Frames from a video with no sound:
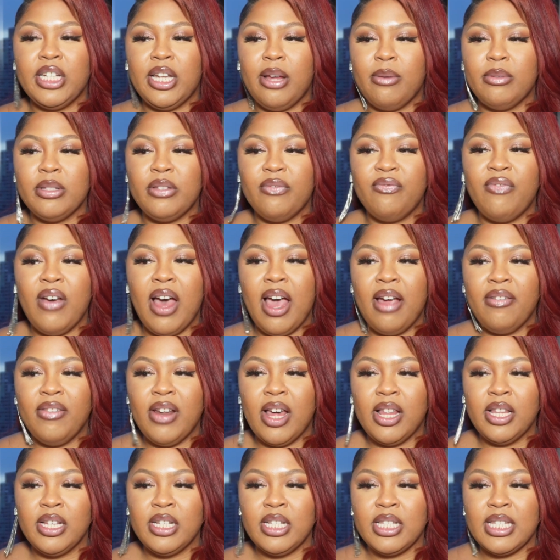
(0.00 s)
That was
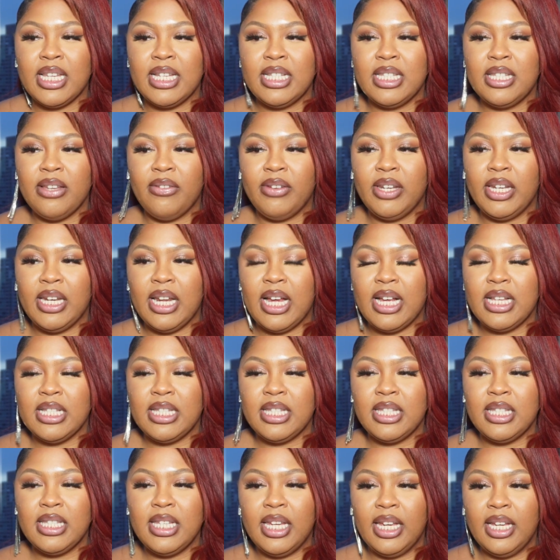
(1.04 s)

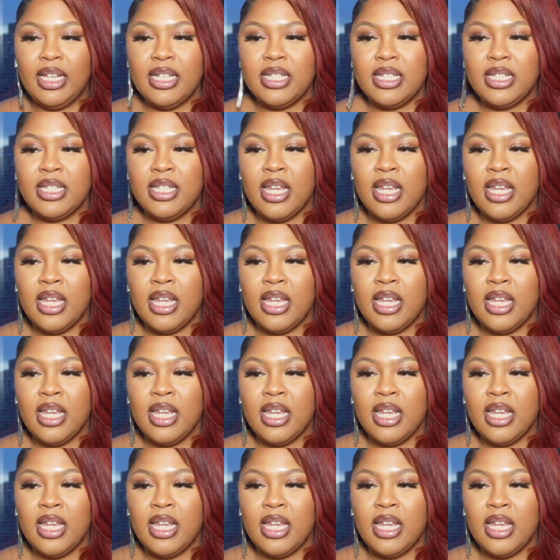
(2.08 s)
$5.79.